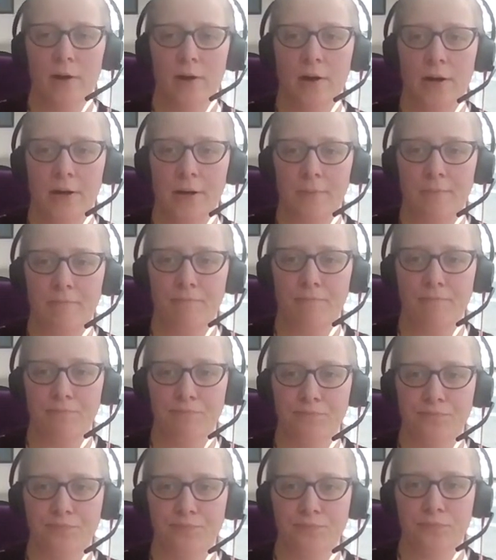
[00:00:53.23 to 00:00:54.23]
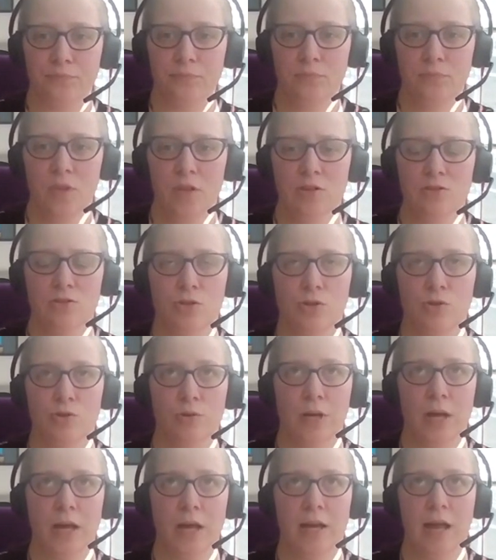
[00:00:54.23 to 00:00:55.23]
So
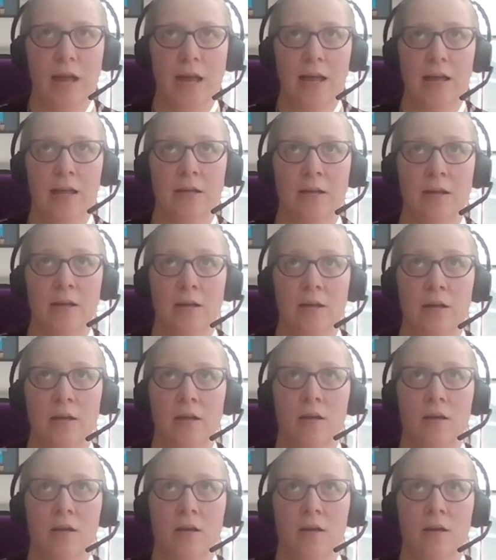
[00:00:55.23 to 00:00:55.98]
you get a